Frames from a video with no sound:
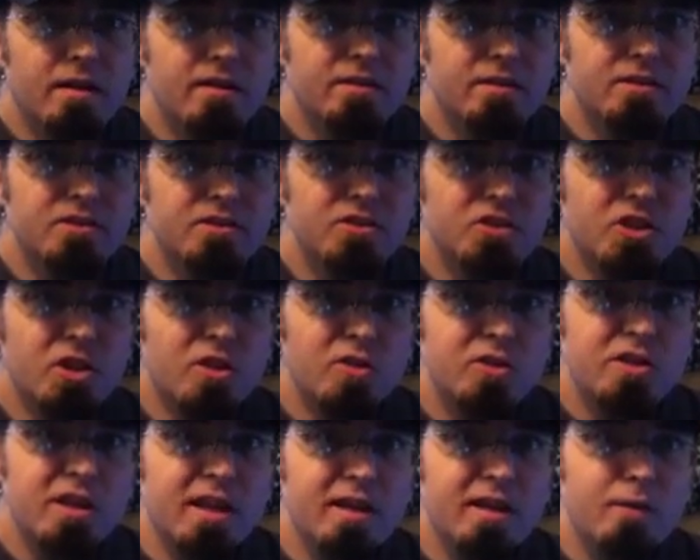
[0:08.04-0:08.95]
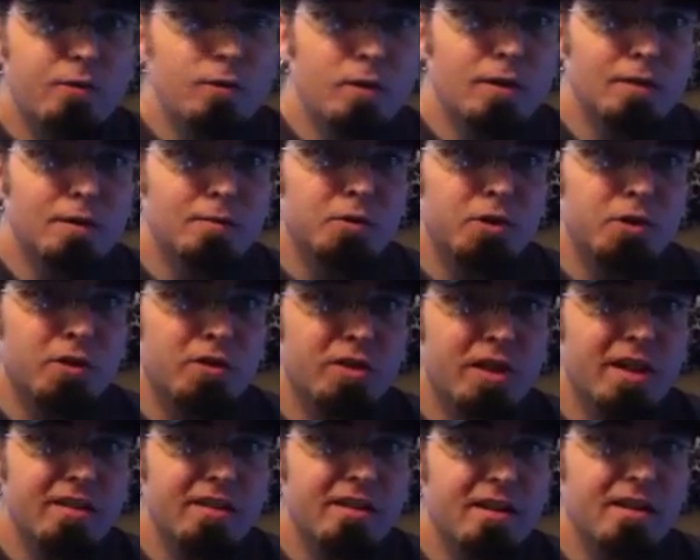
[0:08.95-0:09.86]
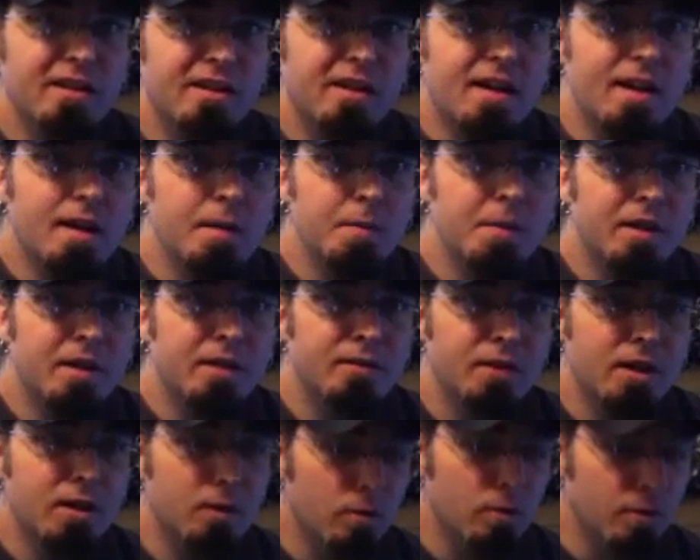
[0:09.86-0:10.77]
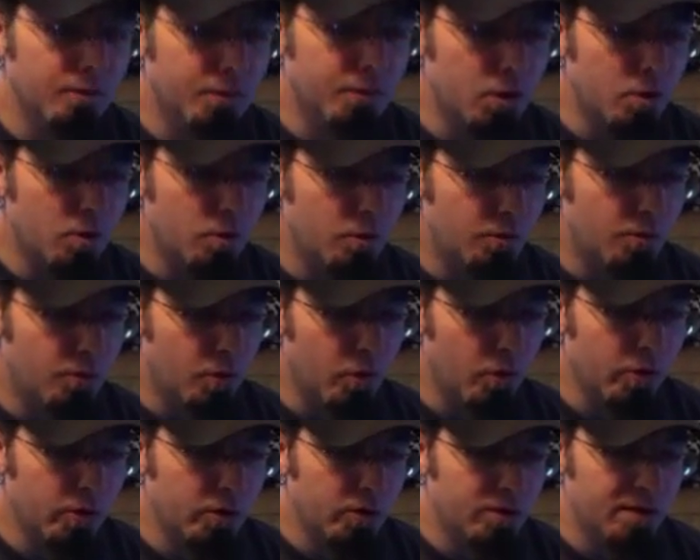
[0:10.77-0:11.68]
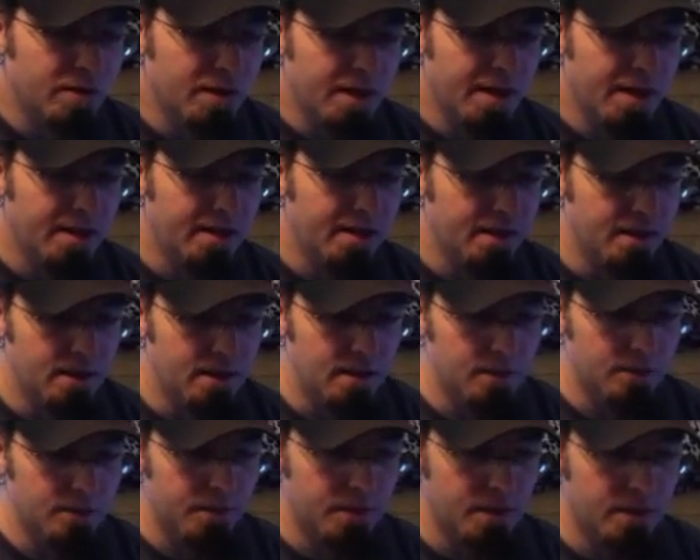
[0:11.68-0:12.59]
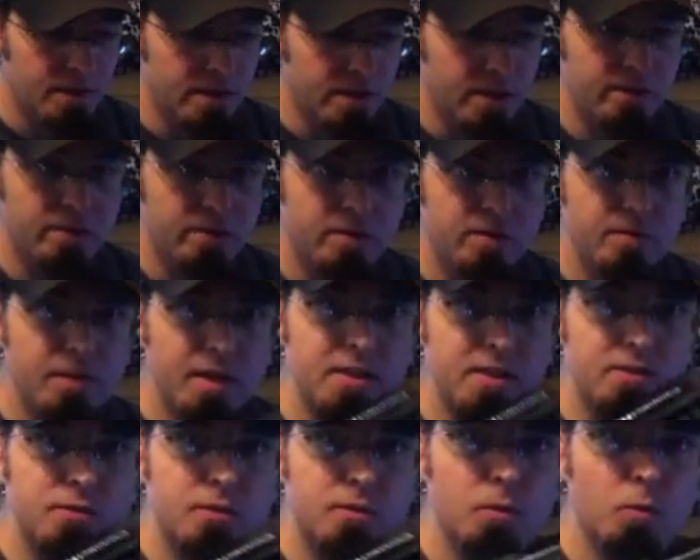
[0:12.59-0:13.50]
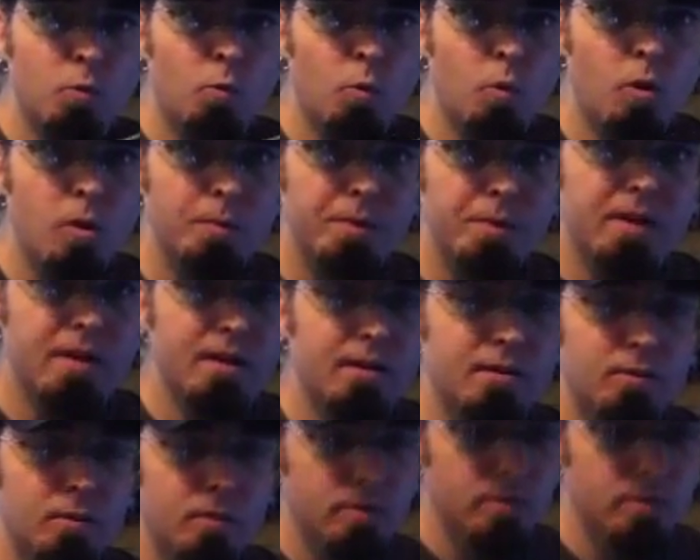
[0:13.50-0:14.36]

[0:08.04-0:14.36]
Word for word: Hey, this is Joe Tech from JoeTech.com, and I've got a review for you today of another device from Warpia